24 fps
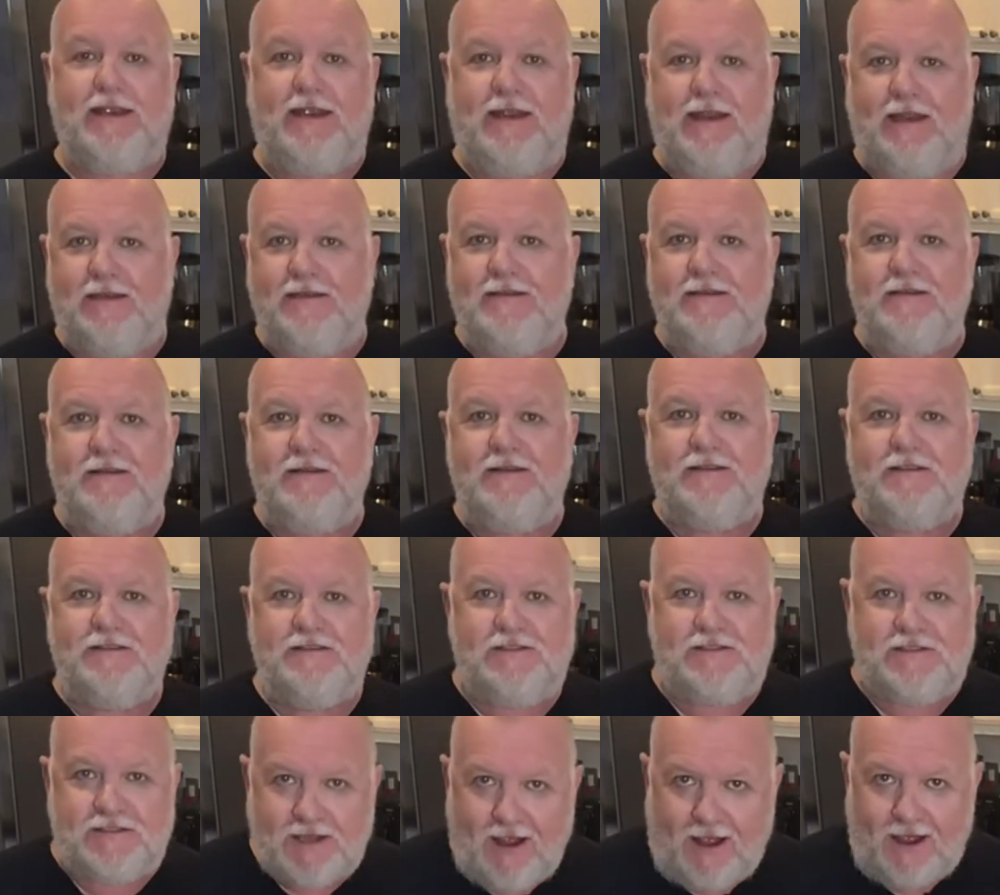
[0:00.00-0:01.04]

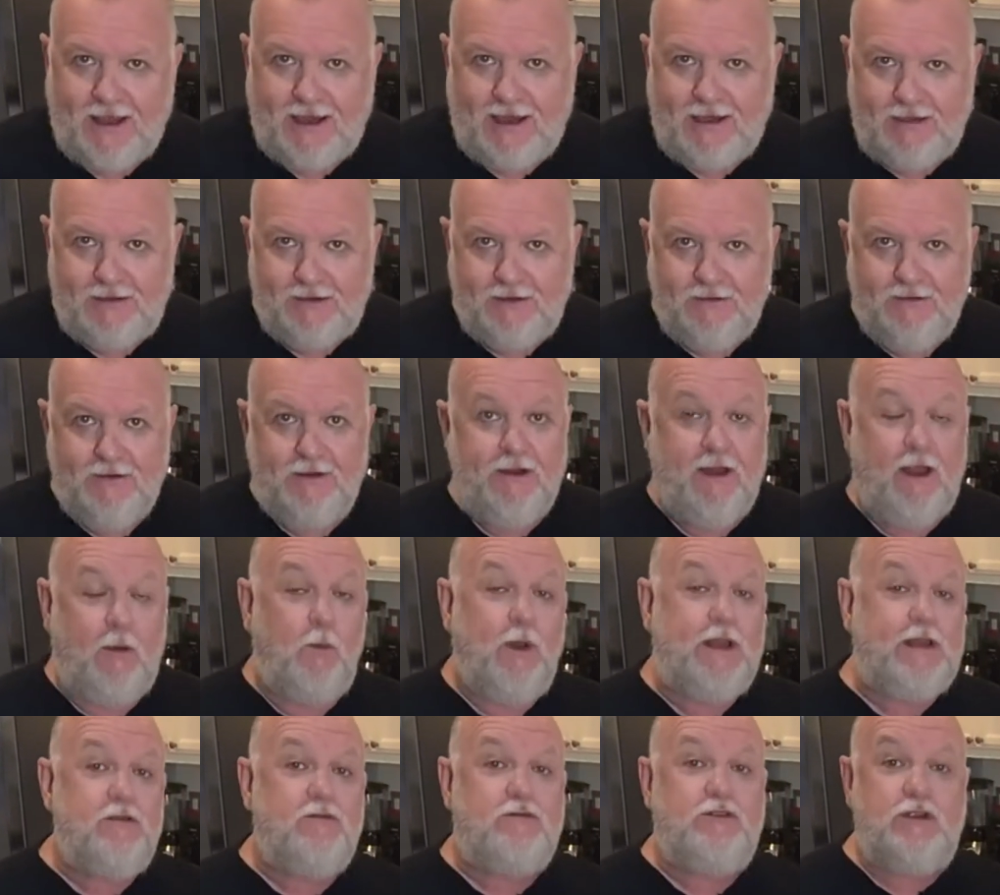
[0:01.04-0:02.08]
inside. And
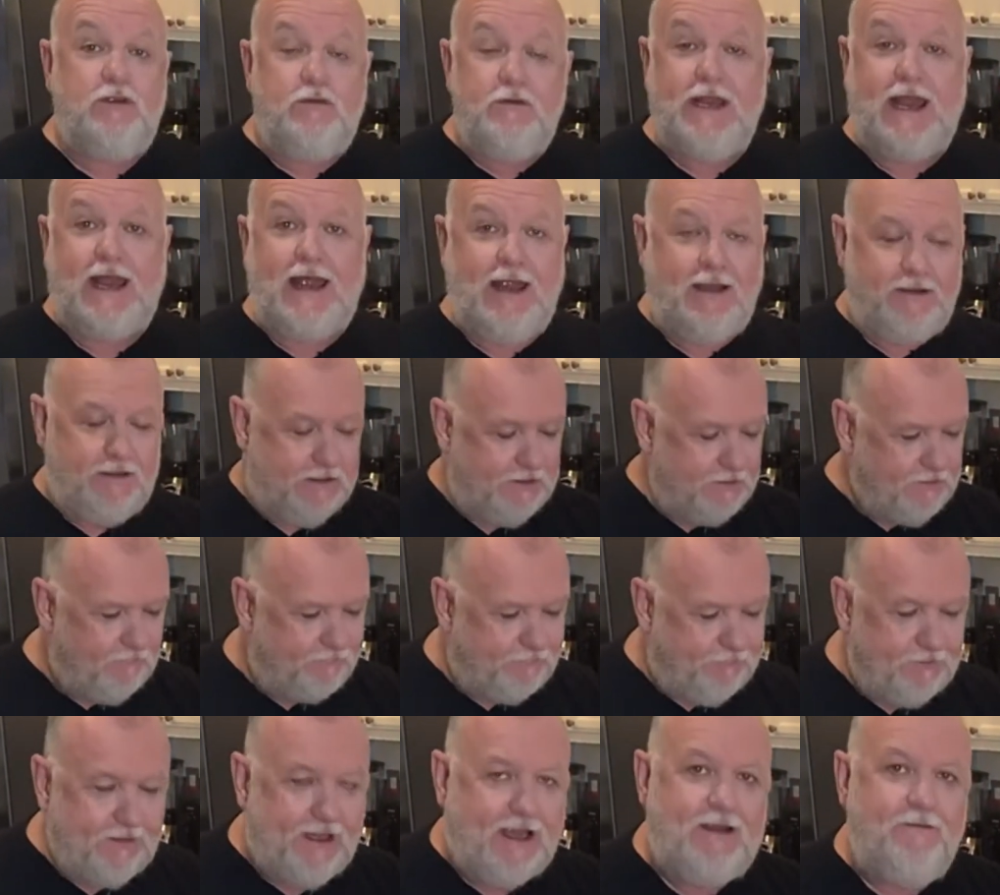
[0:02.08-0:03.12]
when you do that, the
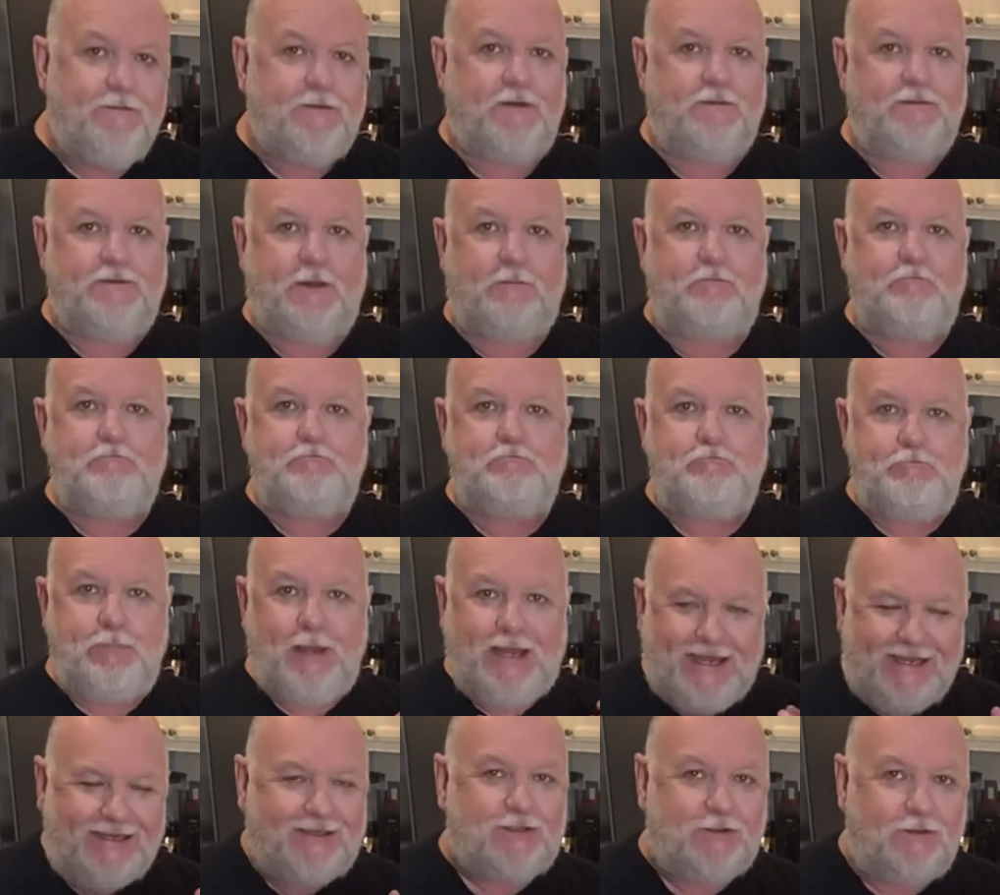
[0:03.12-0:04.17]
flavor of the
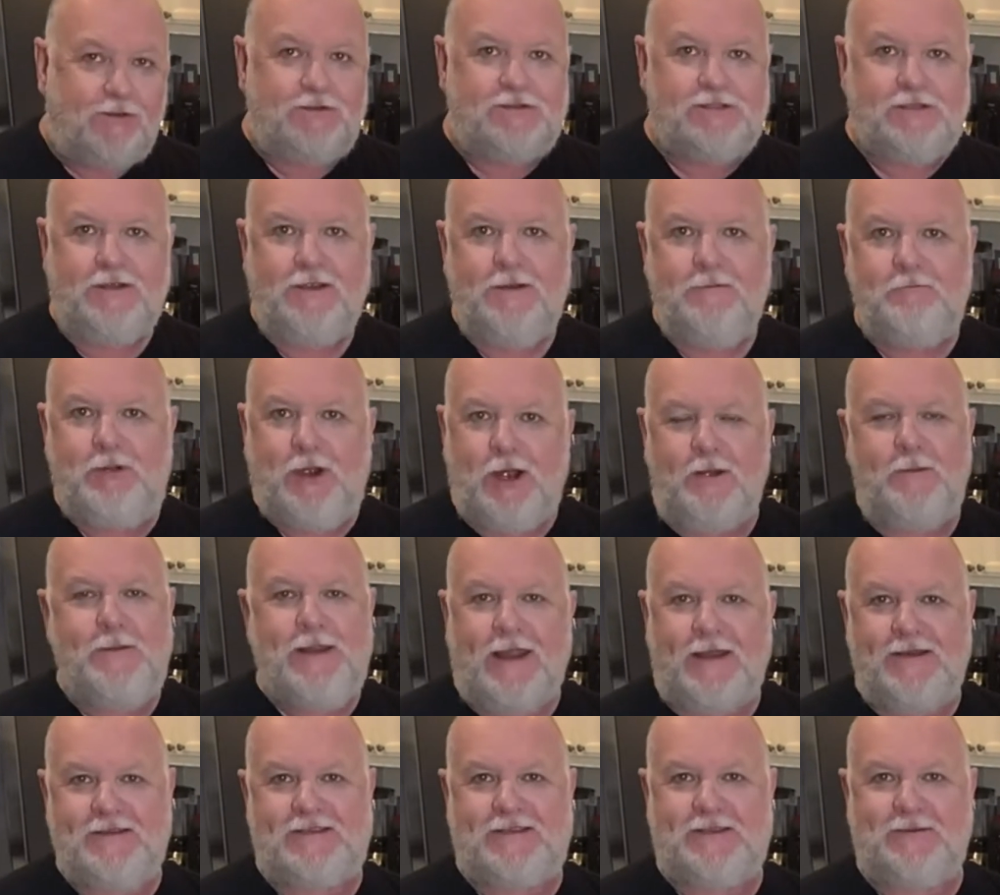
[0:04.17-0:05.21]
pickles
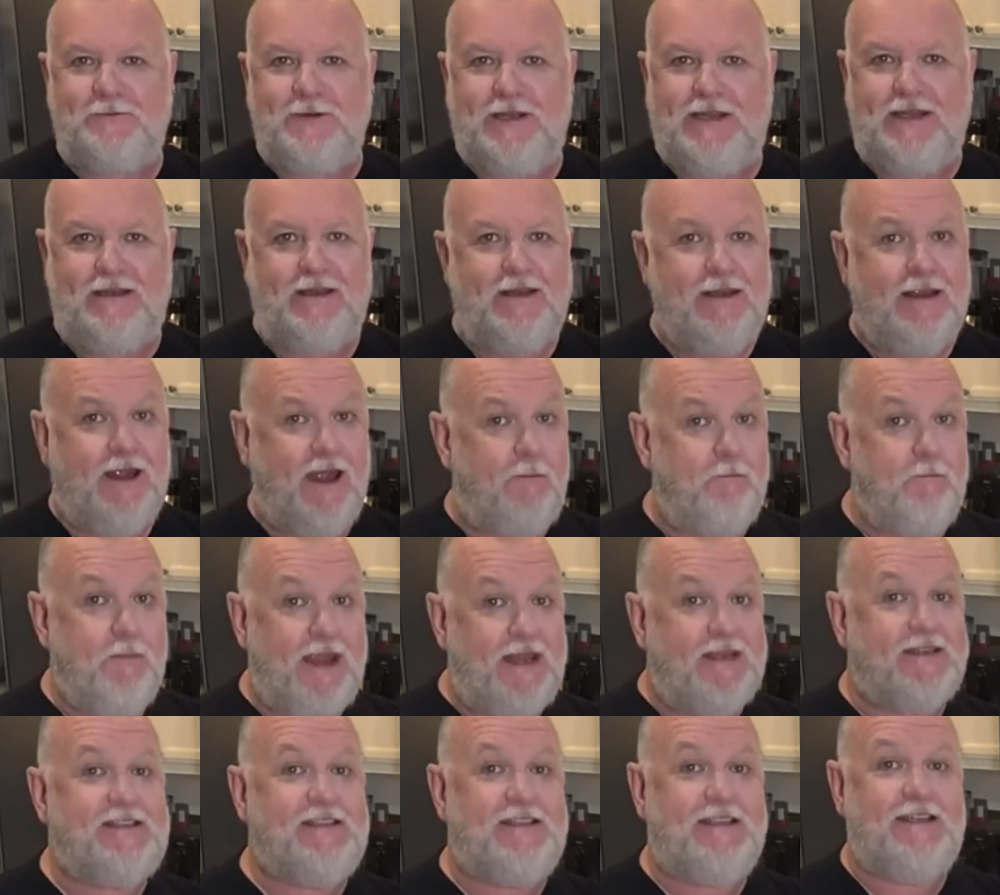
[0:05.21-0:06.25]
permeates the meat and
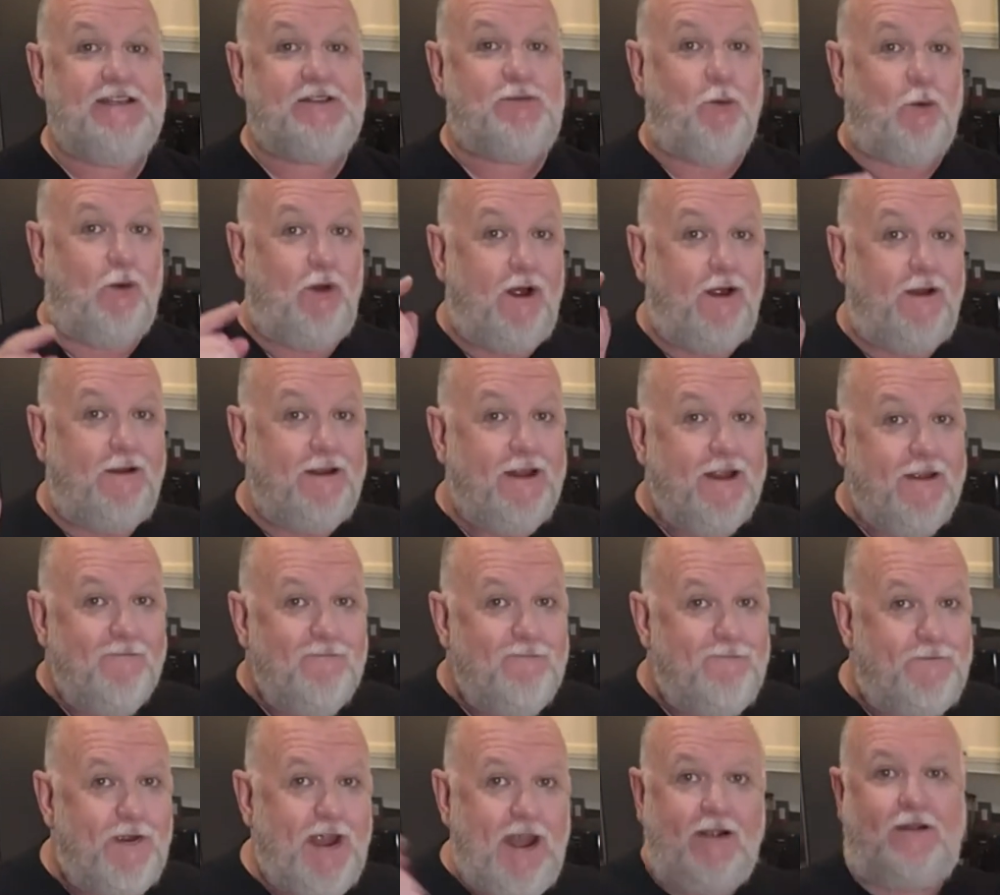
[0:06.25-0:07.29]
makes this one
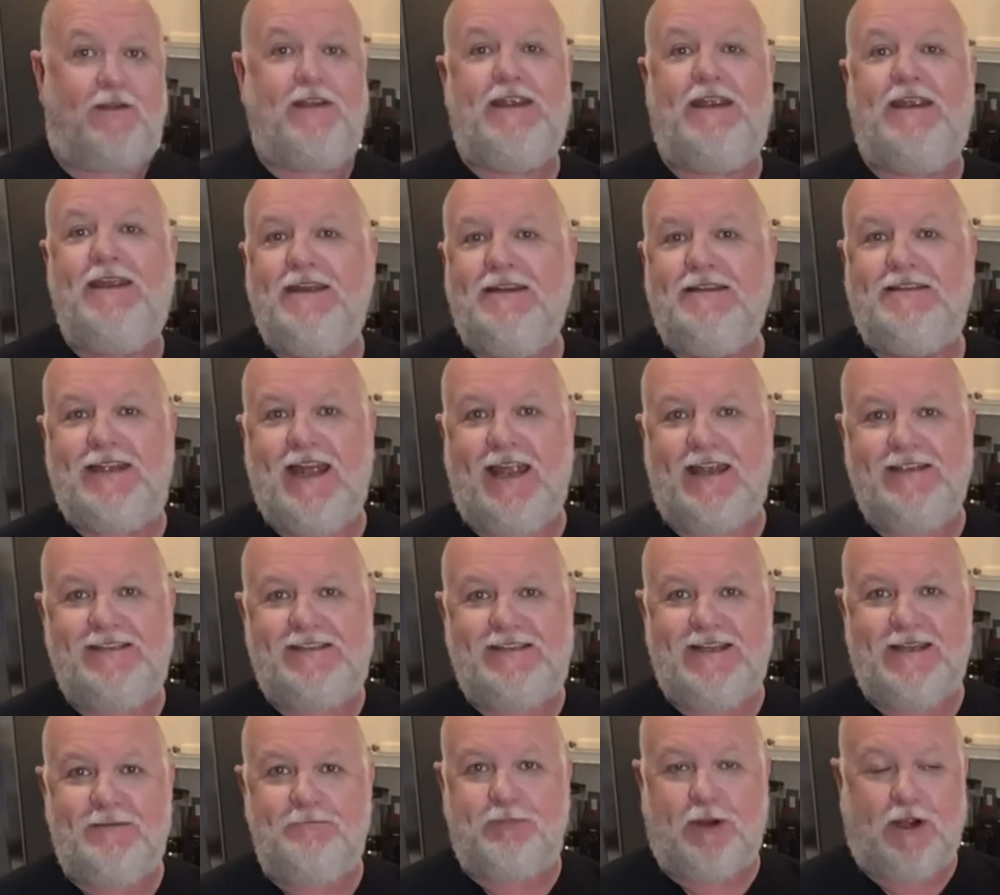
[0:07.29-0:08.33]
very
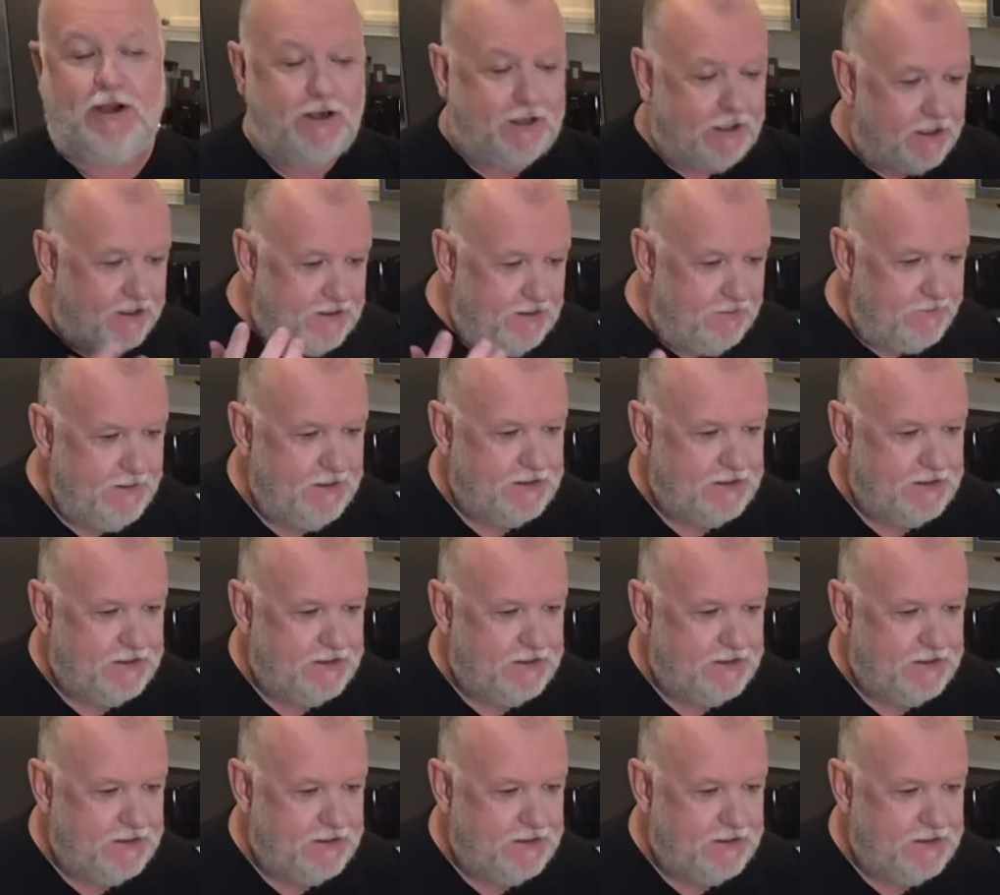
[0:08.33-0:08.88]
tasty burger.